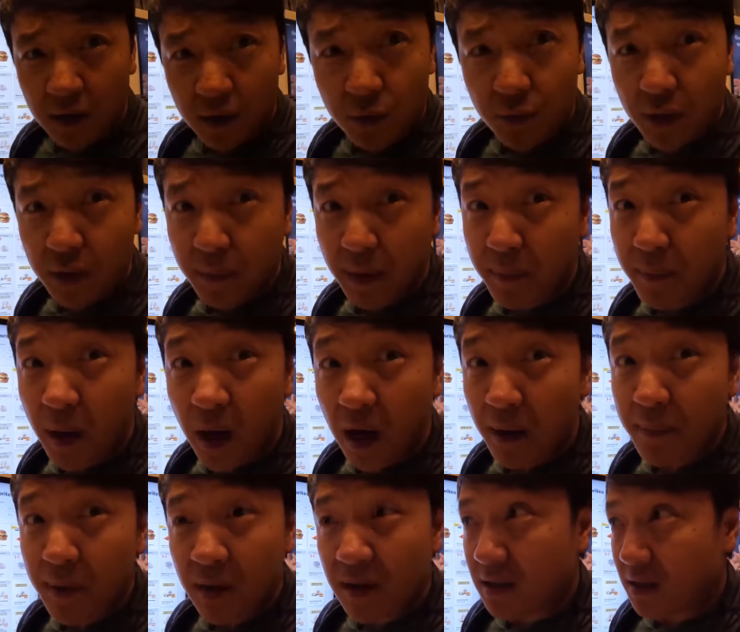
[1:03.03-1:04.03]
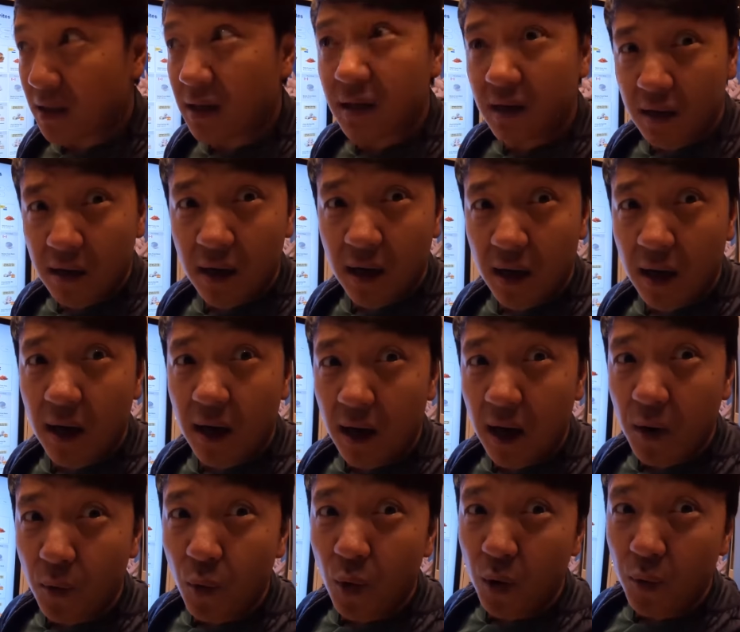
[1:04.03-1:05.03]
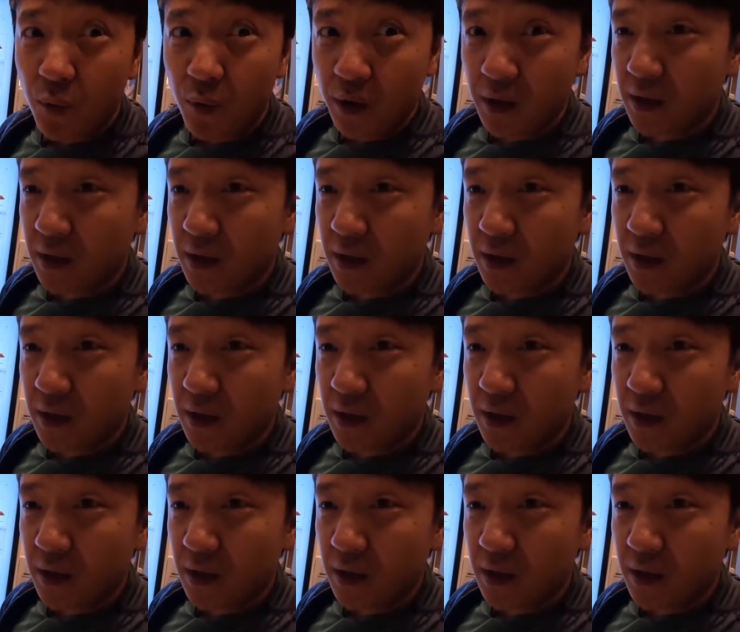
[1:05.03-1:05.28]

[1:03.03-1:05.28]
I don't know what a McPop is. I want